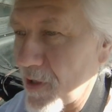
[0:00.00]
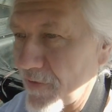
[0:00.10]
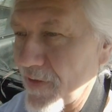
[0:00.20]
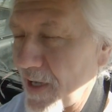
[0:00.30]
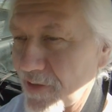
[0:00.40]

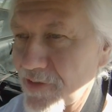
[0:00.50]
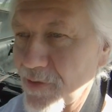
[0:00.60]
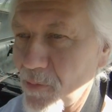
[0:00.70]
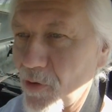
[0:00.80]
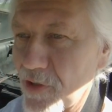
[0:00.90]
on that
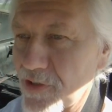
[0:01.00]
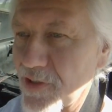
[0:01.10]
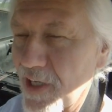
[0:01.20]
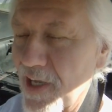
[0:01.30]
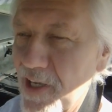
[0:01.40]
some more
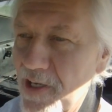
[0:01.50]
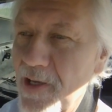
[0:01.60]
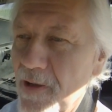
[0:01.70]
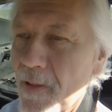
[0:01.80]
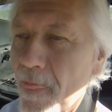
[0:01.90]
today.
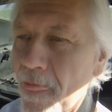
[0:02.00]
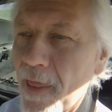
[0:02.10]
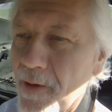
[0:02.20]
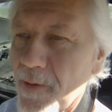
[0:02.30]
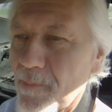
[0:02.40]

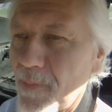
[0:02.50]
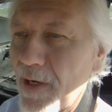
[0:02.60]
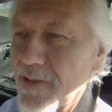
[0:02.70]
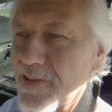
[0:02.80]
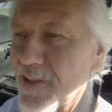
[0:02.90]

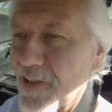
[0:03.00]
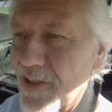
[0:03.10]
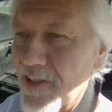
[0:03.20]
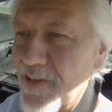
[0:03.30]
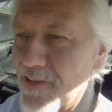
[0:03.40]
But
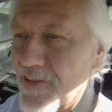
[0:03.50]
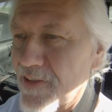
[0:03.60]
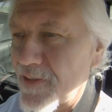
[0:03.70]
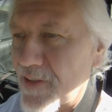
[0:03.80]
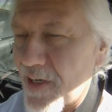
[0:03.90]

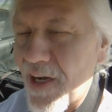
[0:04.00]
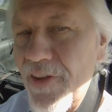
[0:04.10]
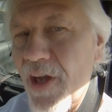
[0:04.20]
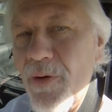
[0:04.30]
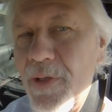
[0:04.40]
I
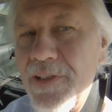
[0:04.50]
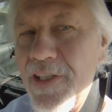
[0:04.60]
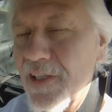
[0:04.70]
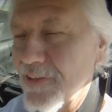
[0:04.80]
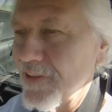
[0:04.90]
thought we'd
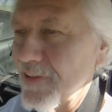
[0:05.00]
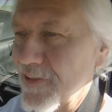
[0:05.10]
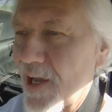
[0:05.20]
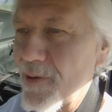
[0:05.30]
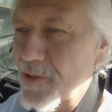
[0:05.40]
take a little
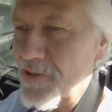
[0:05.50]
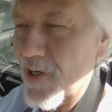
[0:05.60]
time and